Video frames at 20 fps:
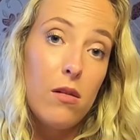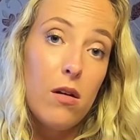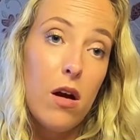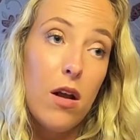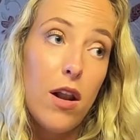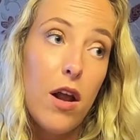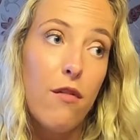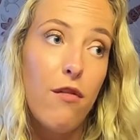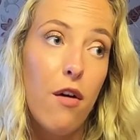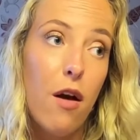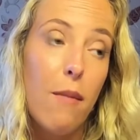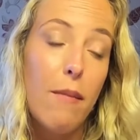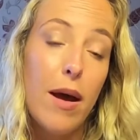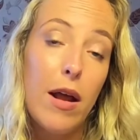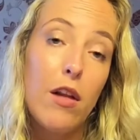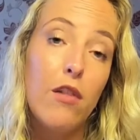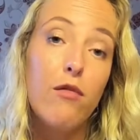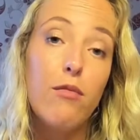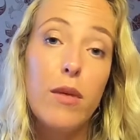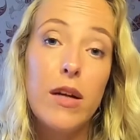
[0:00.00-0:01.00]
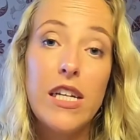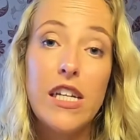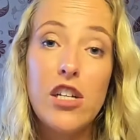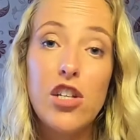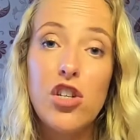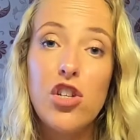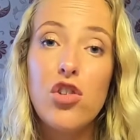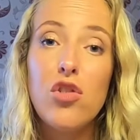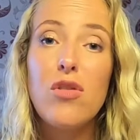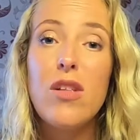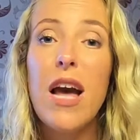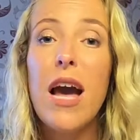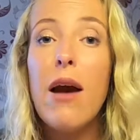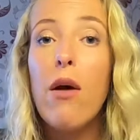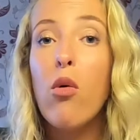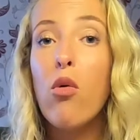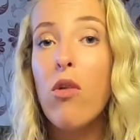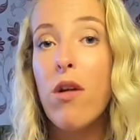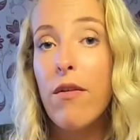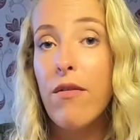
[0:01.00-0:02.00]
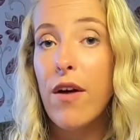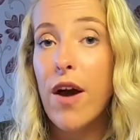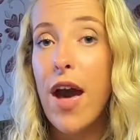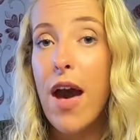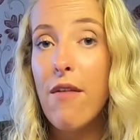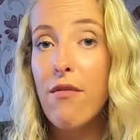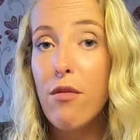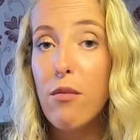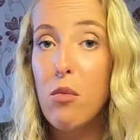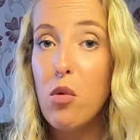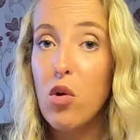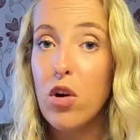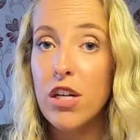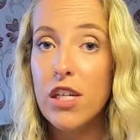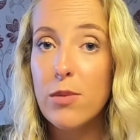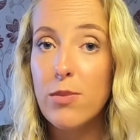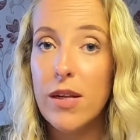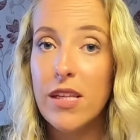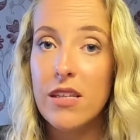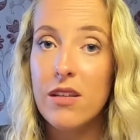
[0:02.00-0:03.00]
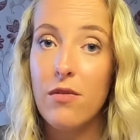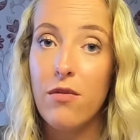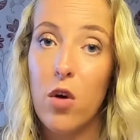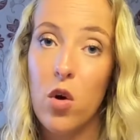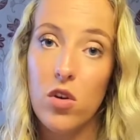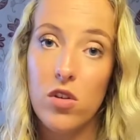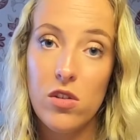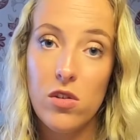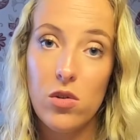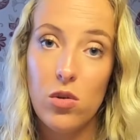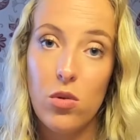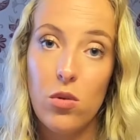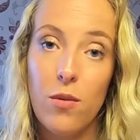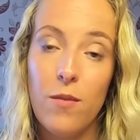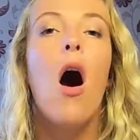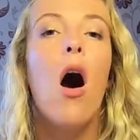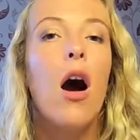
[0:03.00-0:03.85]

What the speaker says: enough amount of money to do that, or if I have a more expensive hostel.